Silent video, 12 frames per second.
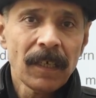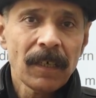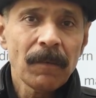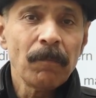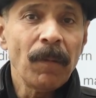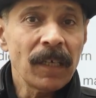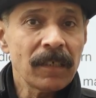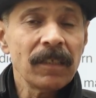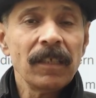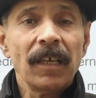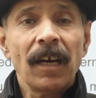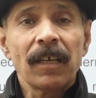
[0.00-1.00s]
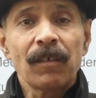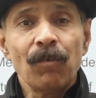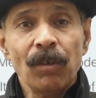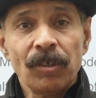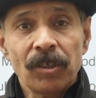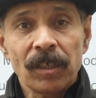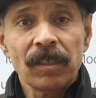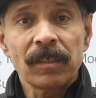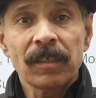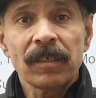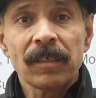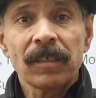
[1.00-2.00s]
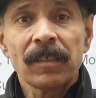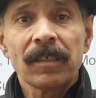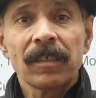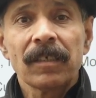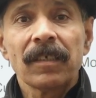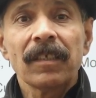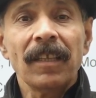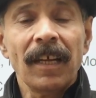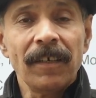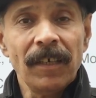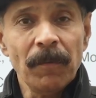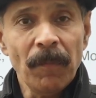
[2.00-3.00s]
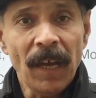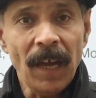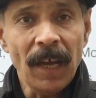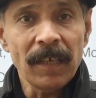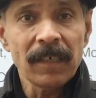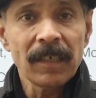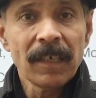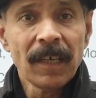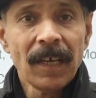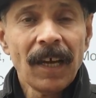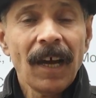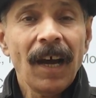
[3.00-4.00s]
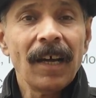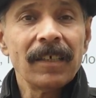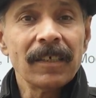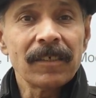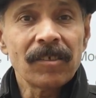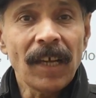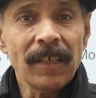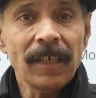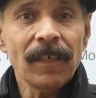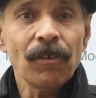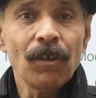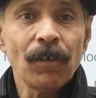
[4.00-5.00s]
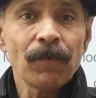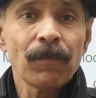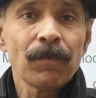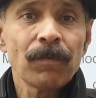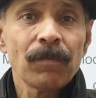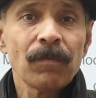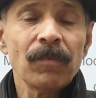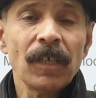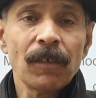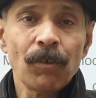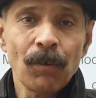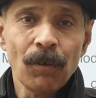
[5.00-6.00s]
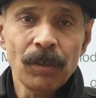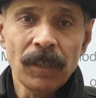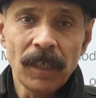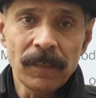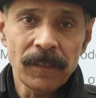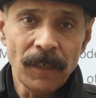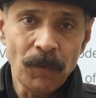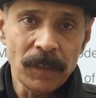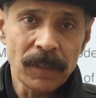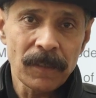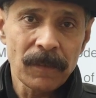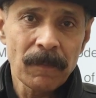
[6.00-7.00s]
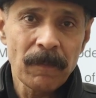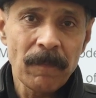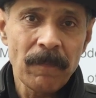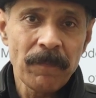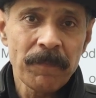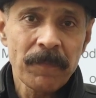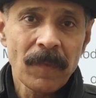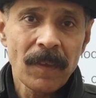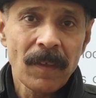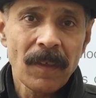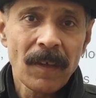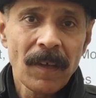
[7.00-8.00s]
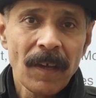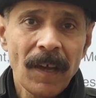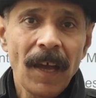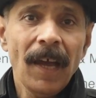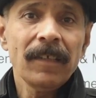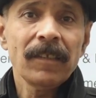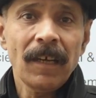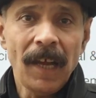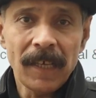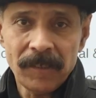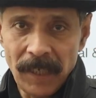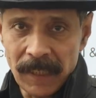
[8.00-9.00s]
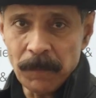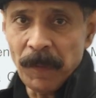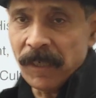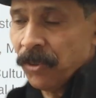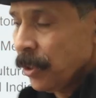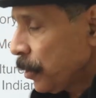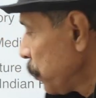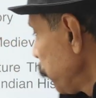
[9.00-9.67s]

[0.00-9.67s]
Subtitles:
but there are questions that demand understanding of the chronological sequence. And the last aspect is